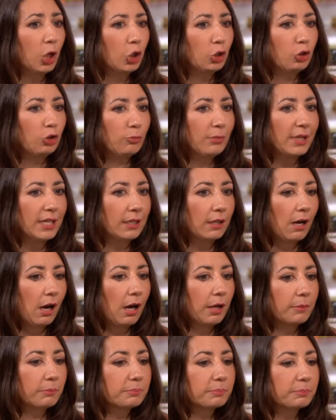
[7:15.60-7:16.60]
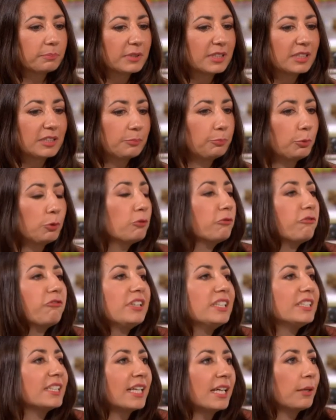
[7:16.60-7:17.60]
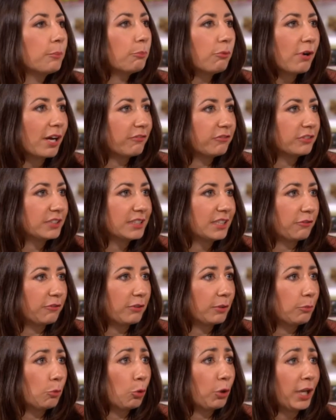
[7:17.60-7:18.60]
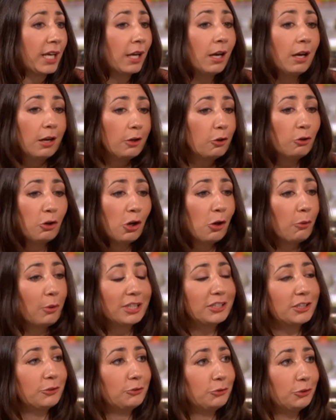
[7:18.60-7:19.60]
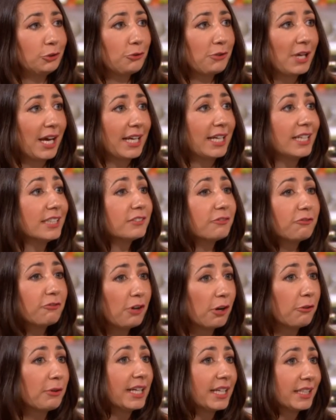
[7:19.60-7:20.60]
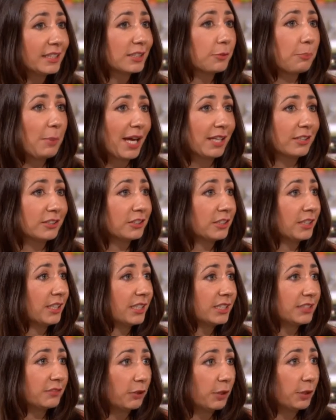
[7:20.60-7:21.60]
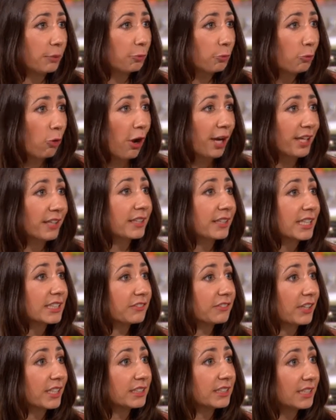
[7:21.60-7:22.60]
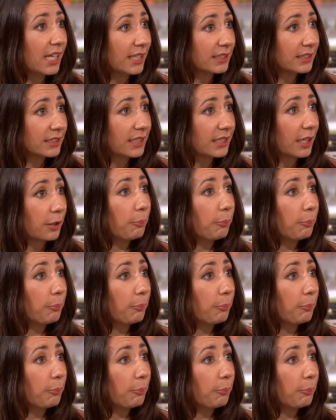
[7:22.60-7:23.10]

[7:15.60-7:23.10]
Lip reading: you mean I'm spoon-feeding him breakfast every morning, no, I don't do that. He's very independent, he's very bright, and that's fantastic.